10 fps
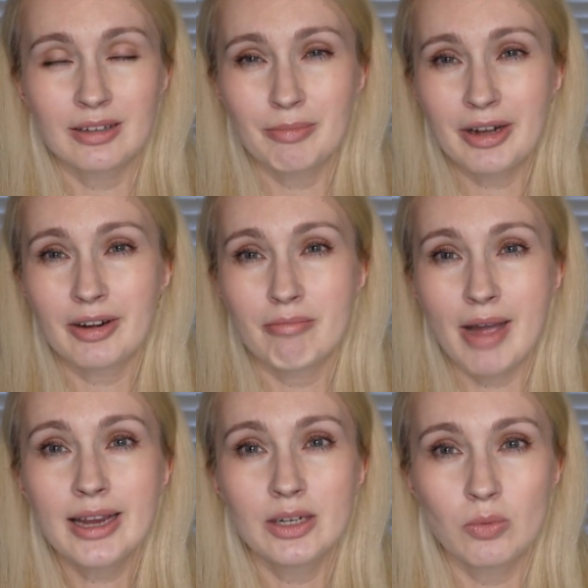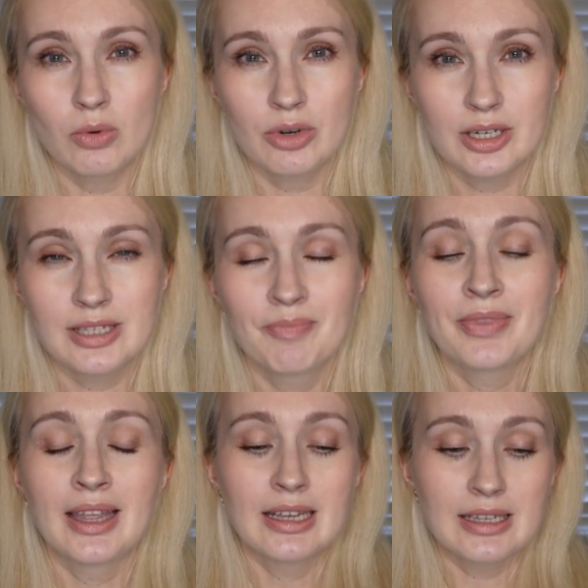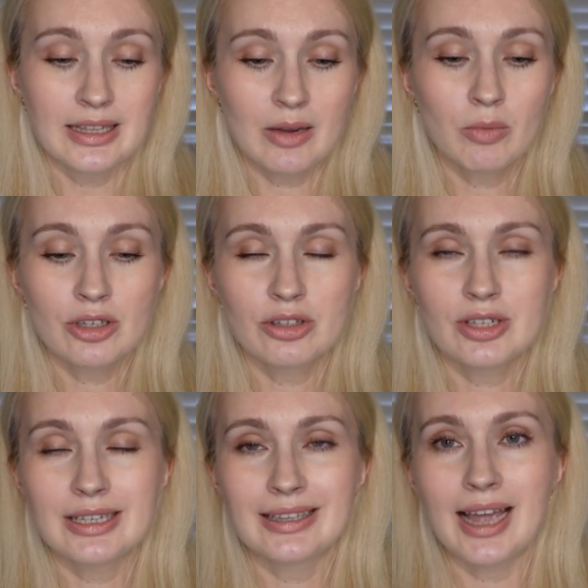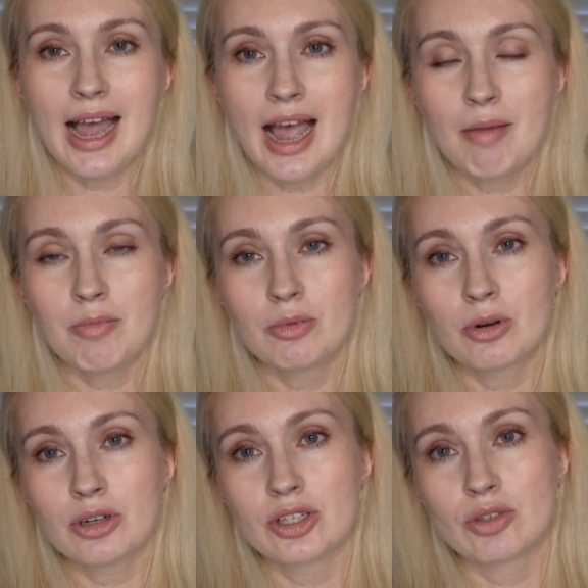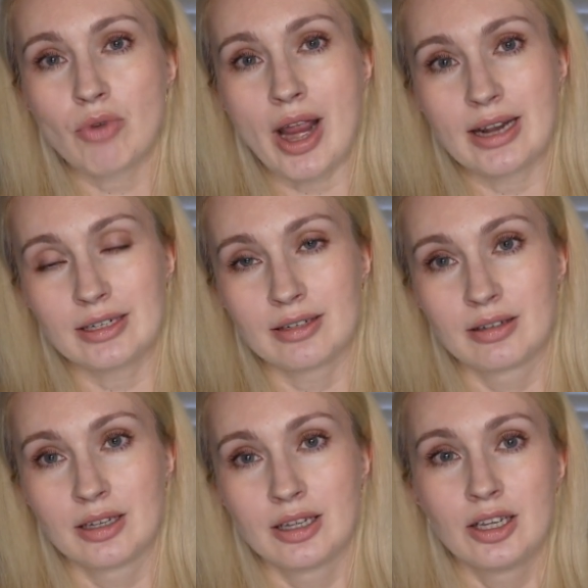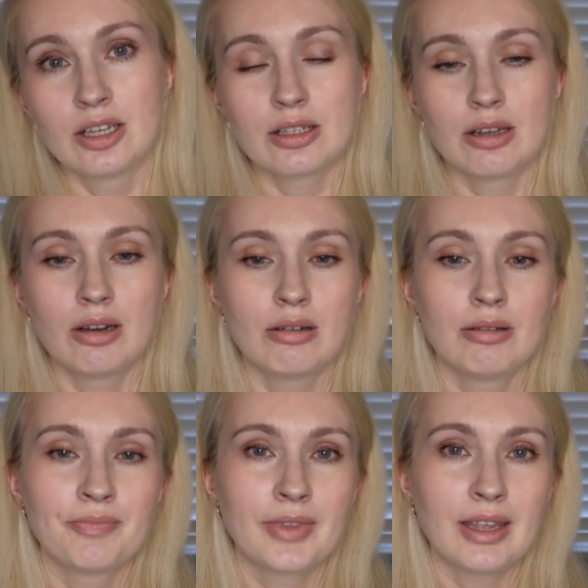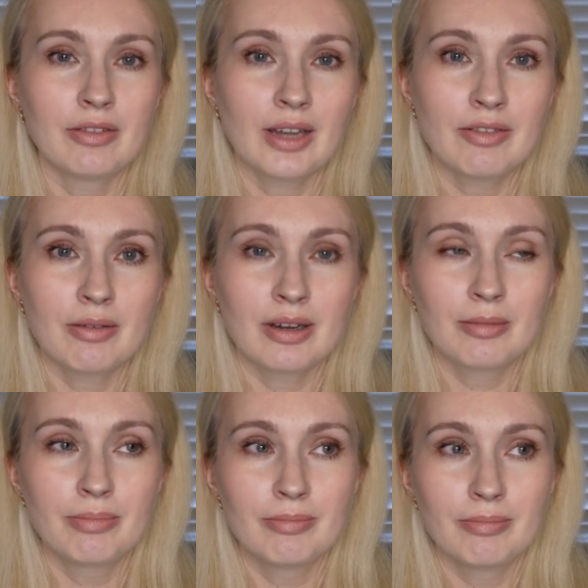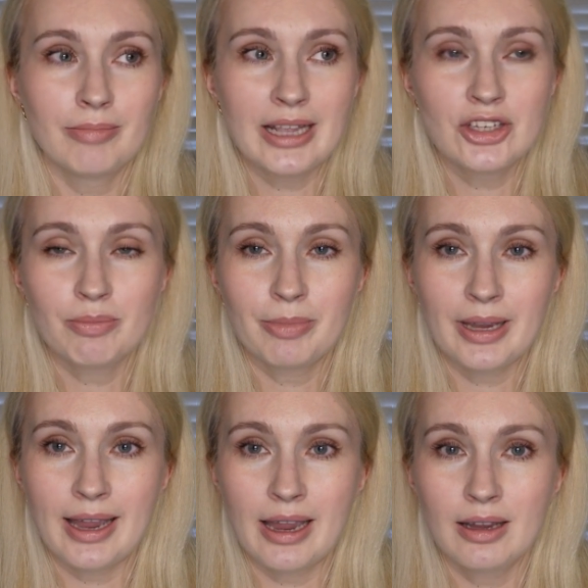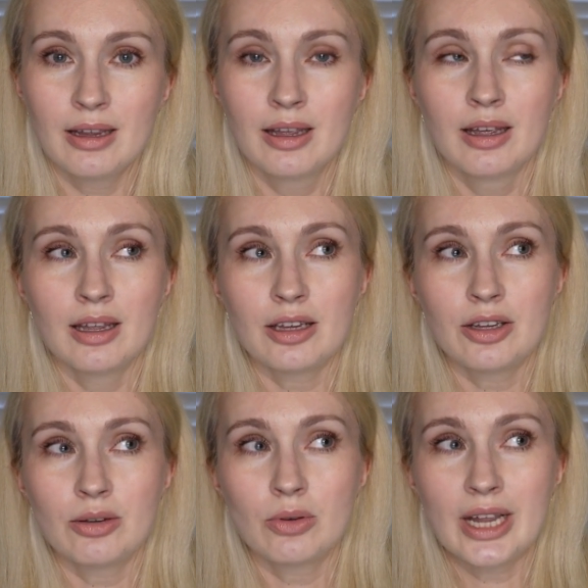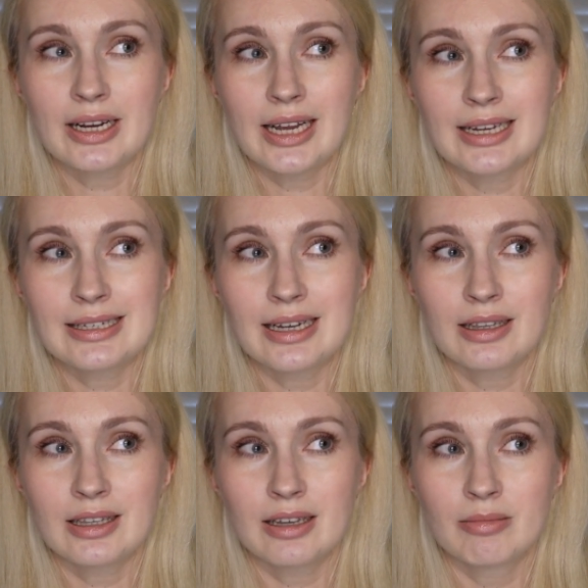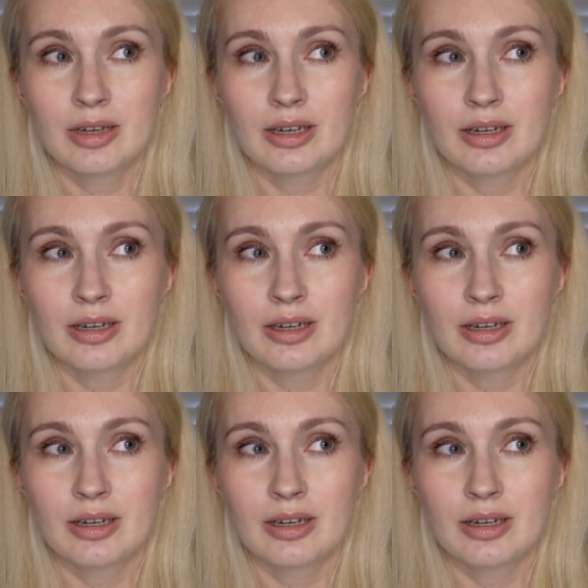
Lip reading: American mind works. They want to see the upward trend. So if you have a bad GPA, you can tell them,